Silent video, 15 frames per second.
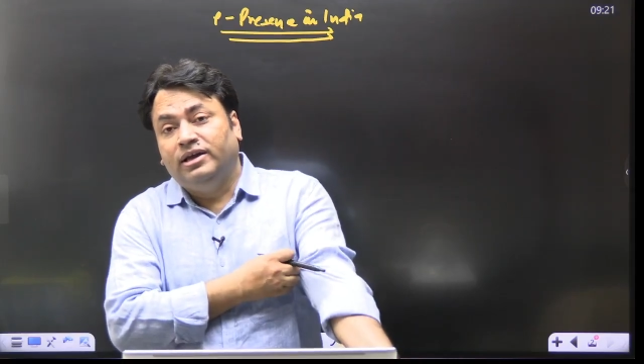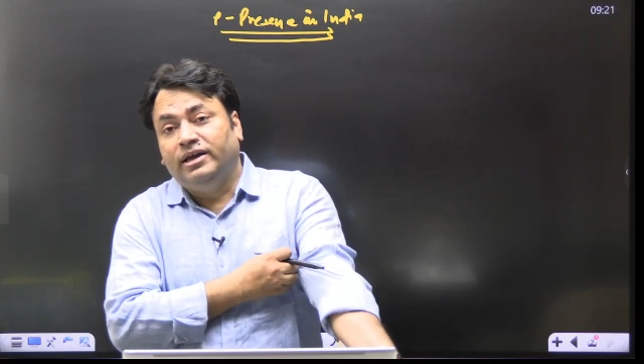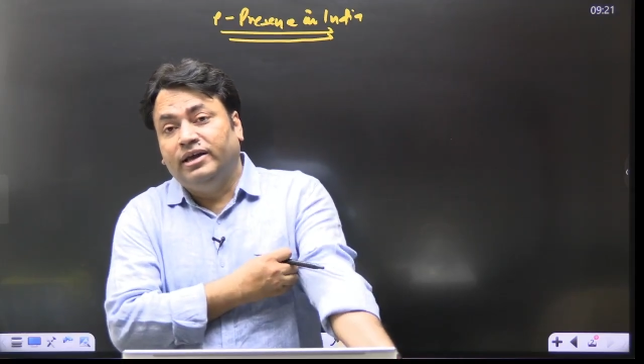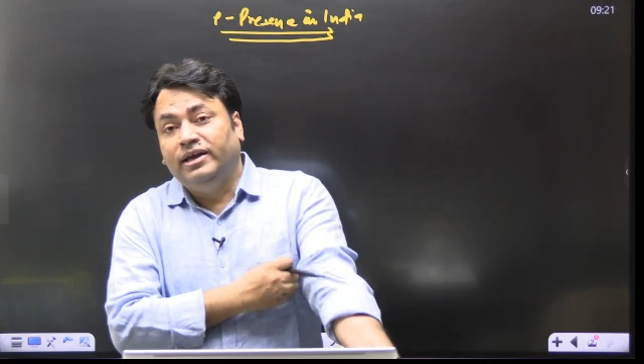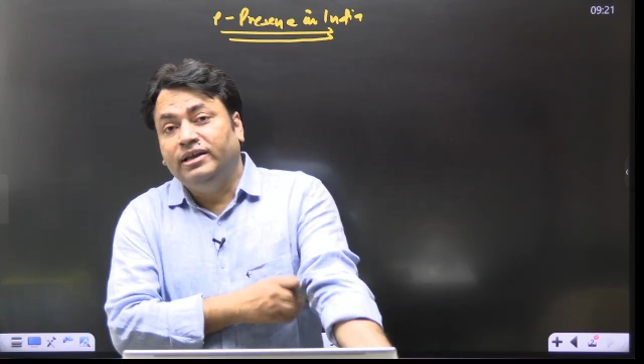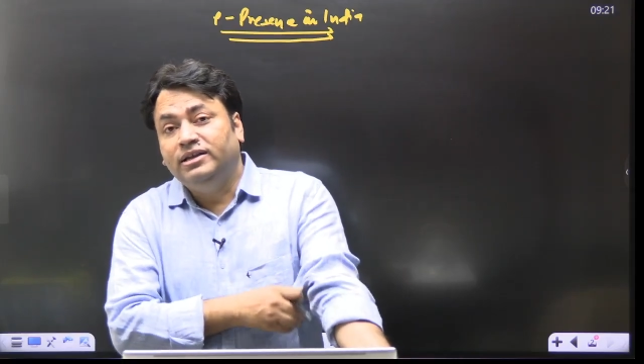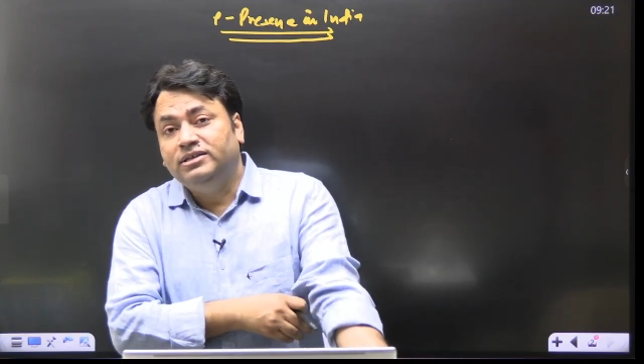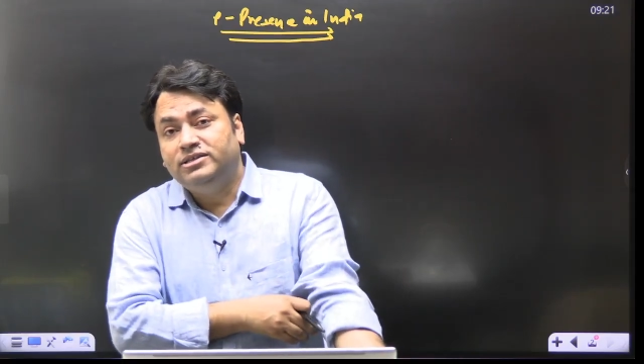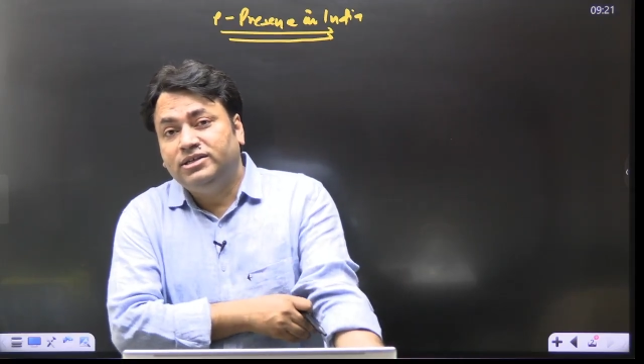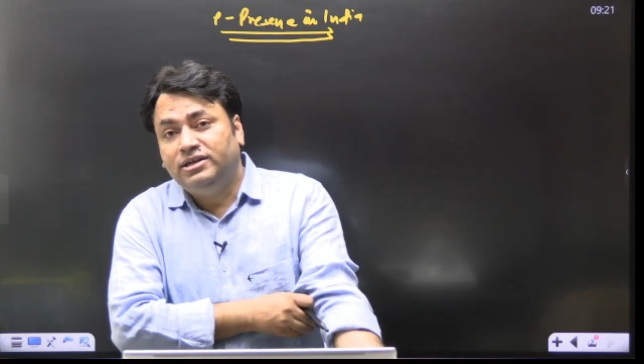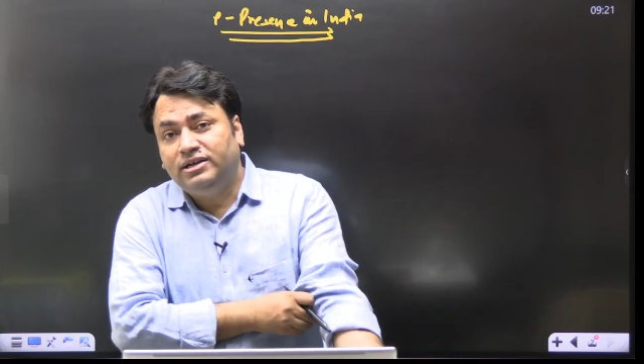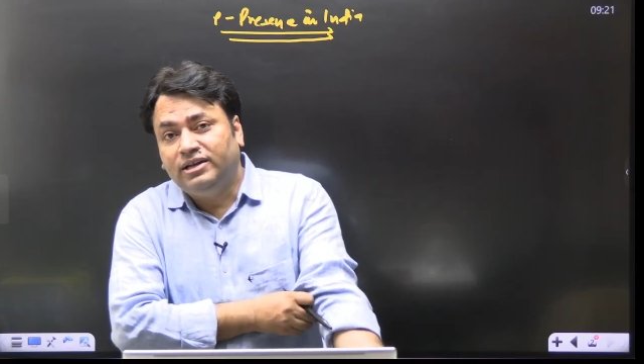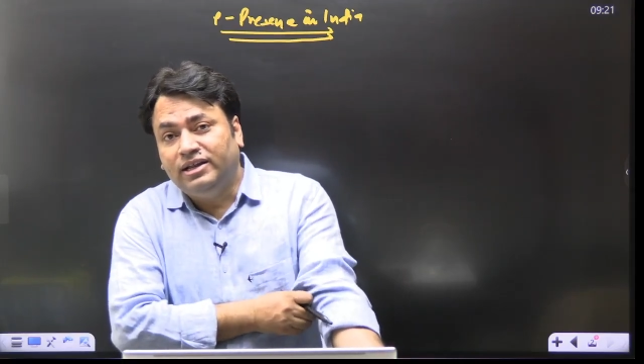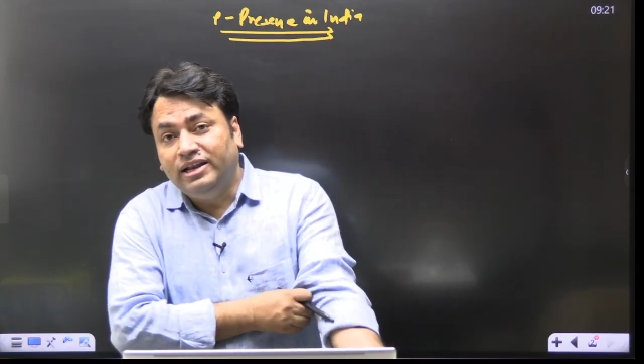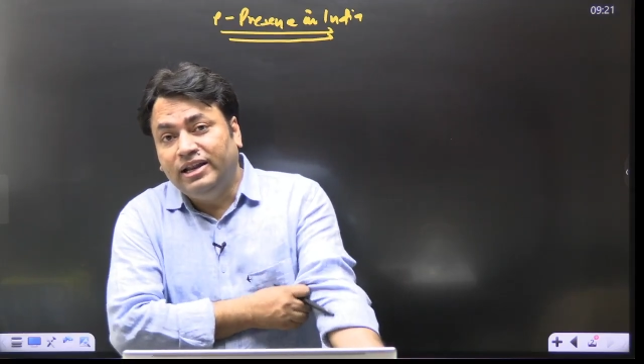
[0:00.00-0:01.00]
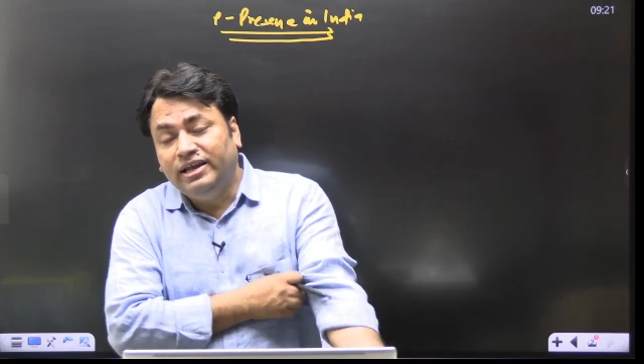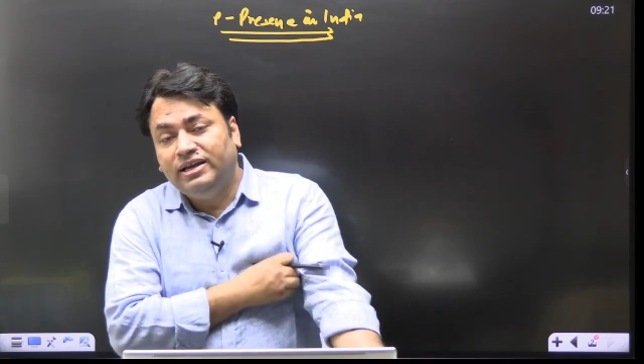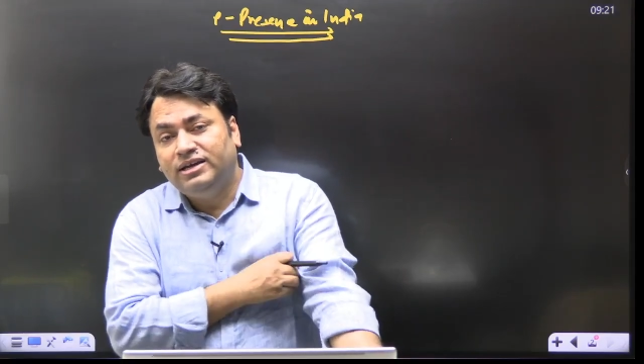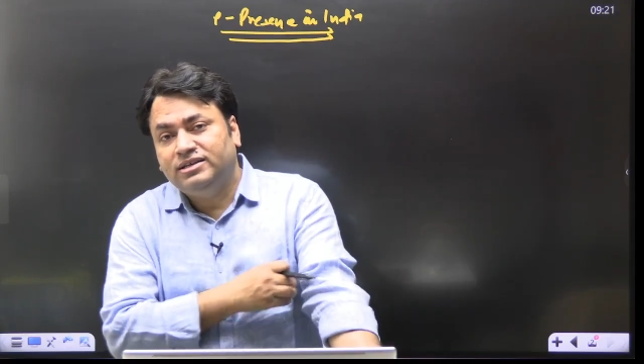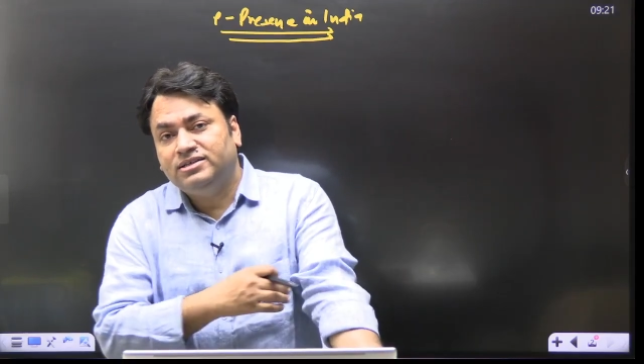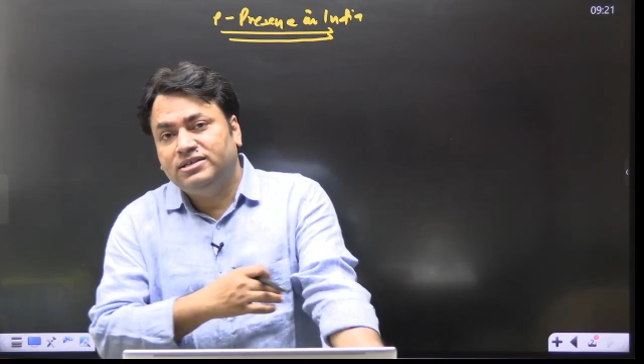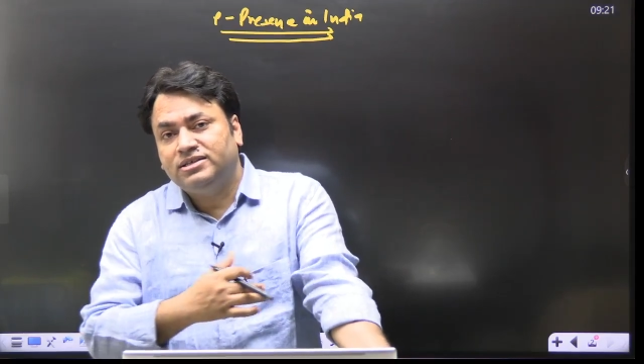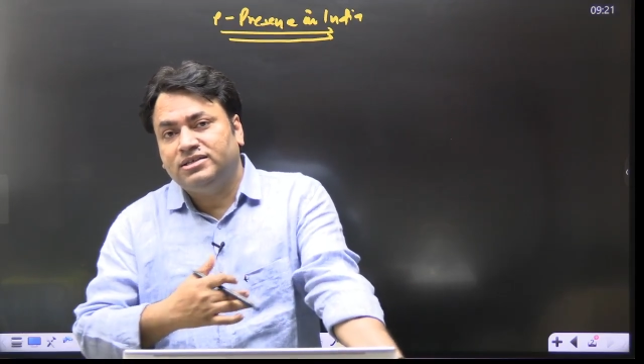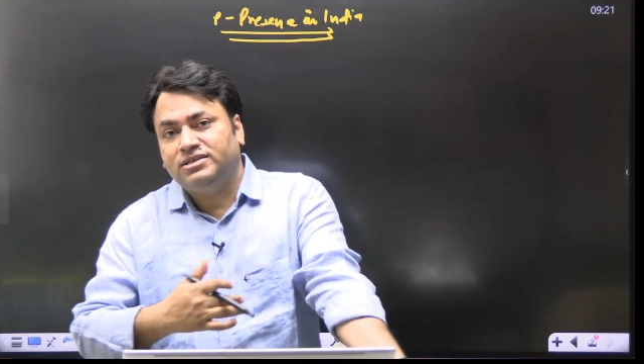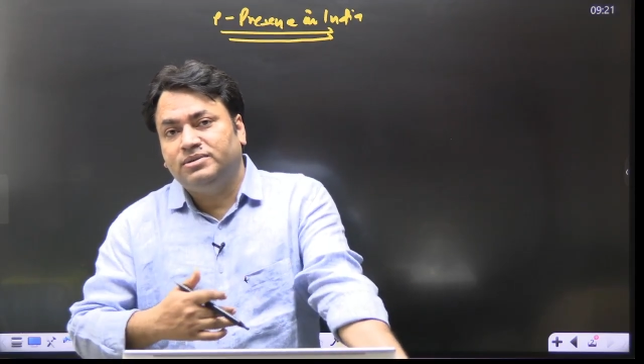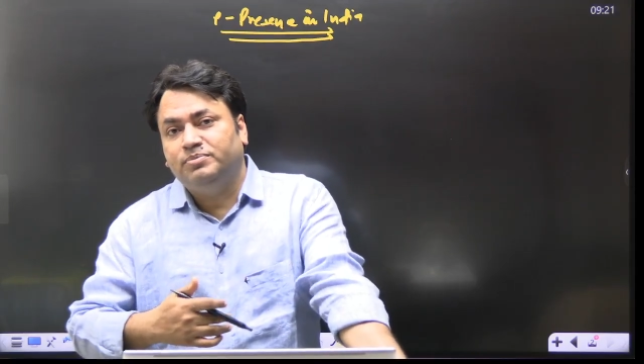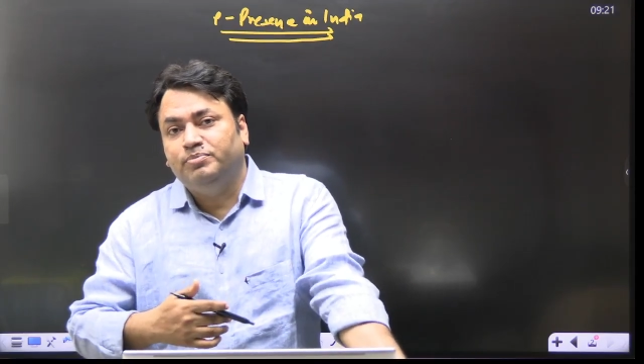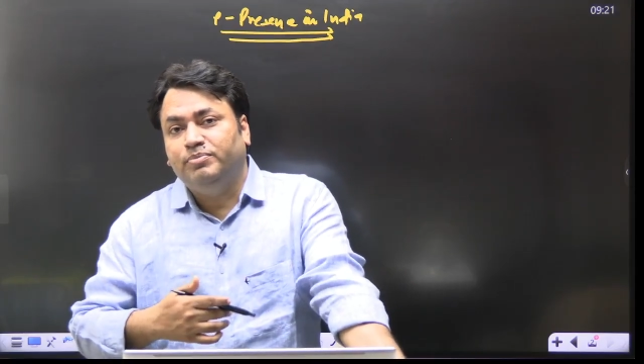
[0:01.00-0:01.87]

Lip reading: interlinkages